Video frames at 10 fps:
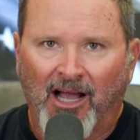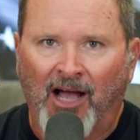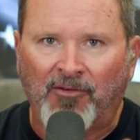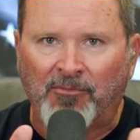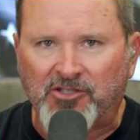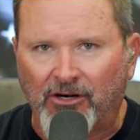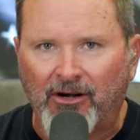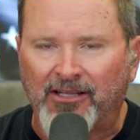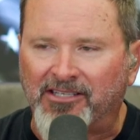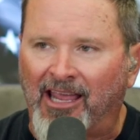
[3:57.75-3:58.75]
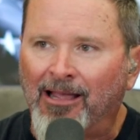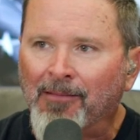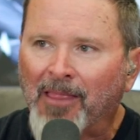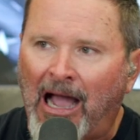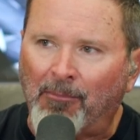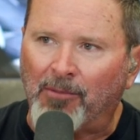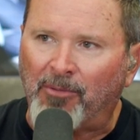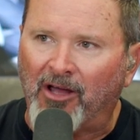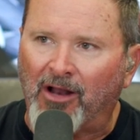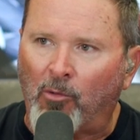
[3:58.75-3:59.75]
of absurdity. I'm going to
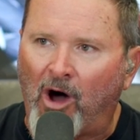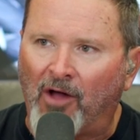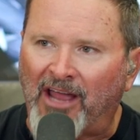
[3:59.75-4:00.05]
build a wall